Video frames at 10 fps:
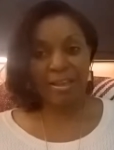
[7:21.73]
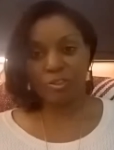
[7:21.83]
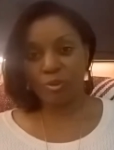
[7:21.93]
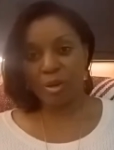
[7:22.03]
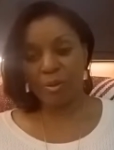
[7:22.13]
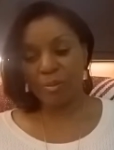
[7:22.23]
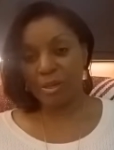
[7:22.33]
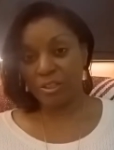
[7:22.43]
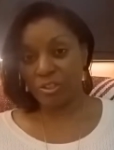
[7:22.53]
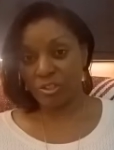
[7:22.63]
and Trauma
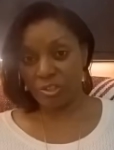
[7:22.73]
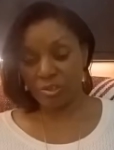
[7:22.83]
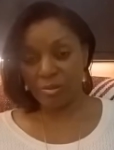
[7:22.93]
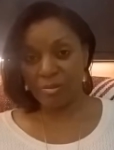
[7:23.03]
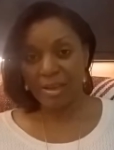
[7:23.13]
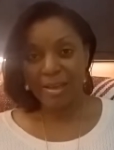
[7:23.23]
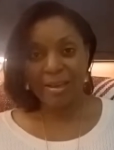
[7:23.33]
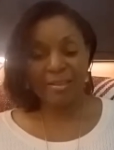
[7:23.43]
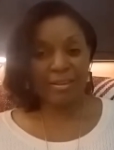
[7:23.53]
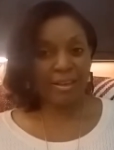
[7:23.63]
Bonds 2.
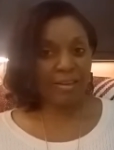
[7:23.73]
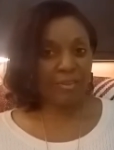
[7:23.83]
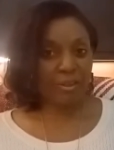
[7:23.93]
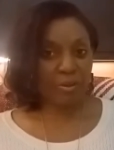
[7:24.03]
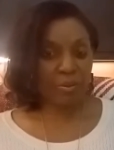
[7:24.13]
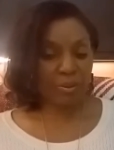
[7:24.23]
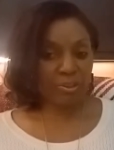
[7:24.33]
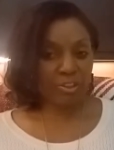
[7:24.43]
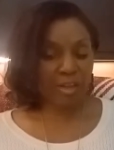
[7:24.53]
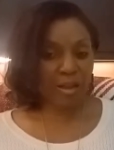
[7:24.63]
And then I have another
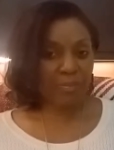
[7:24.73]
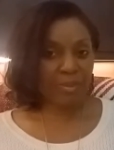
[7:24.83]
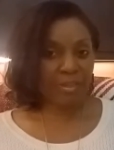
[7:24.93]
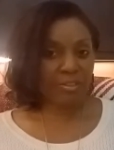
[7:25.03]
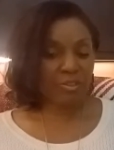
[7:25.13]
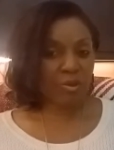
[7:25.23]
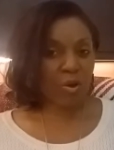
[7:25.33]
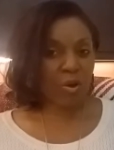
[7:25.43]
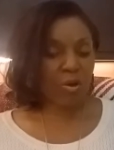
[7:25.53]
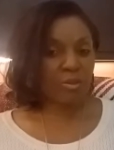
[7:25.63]
workshop that is
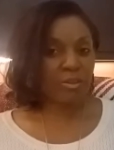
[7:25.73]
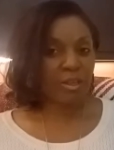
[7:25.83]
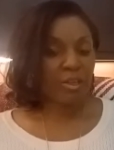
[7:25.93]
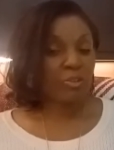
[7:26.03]
called